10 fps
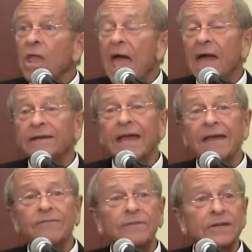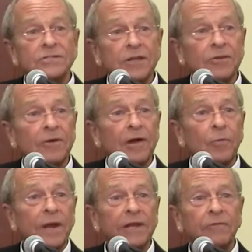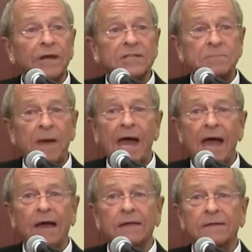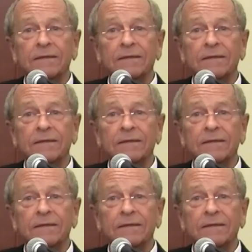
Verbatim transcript: and gave each other our wedding rings back,